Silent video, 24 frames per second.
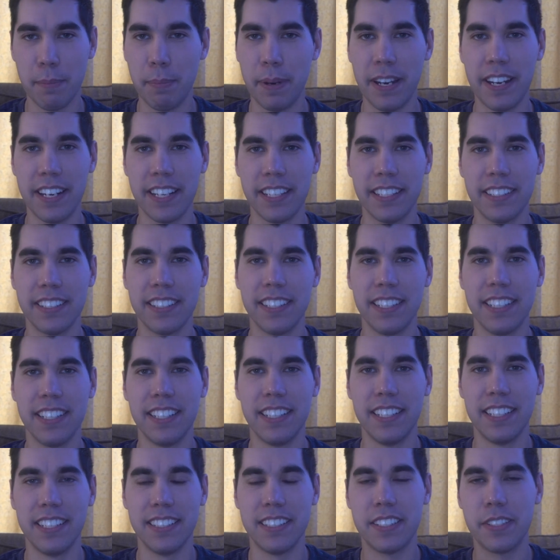I bought it
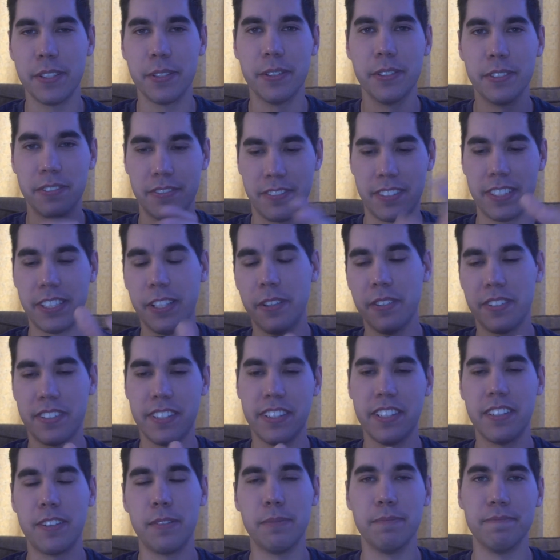to close the
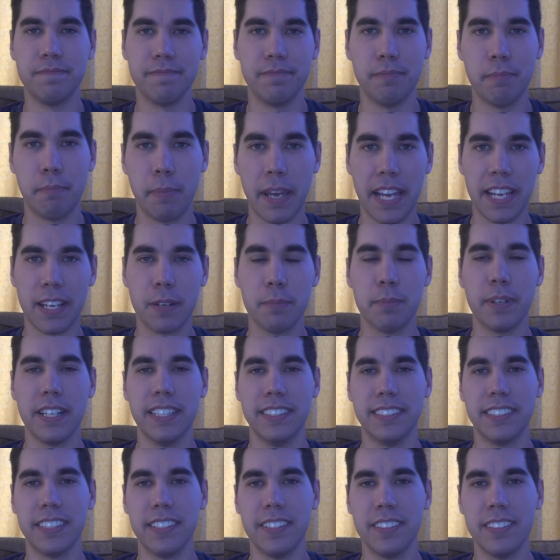little bag of
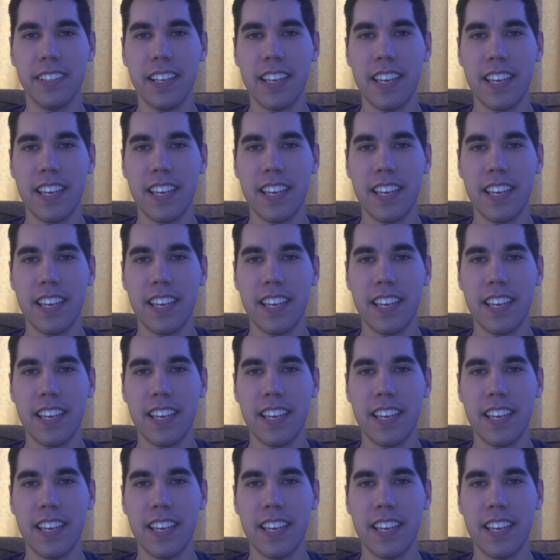bread. So